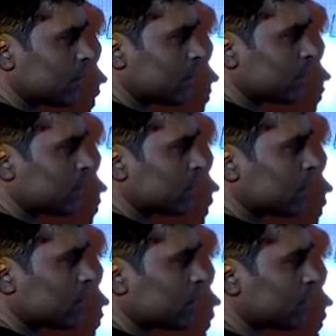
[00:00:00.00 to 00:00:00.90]
have told
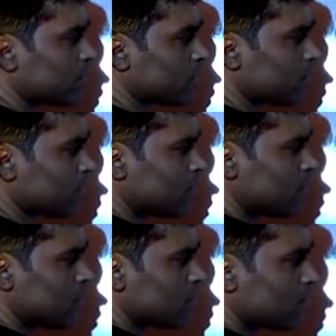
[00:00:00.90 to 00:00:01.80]
equator
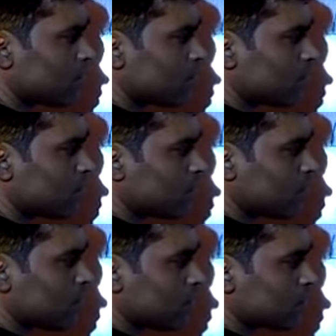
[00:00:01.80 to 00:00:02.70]

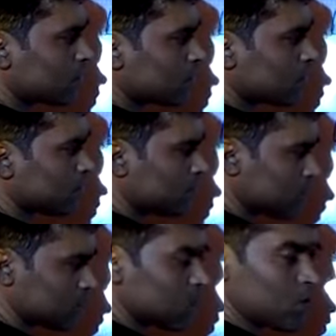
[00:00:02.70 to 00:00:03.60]
cuts
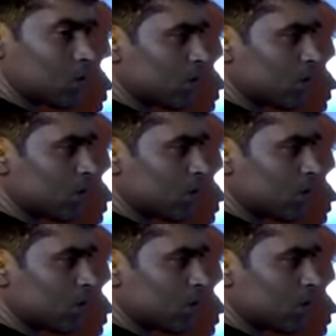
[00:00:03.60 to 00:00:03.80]
this Congo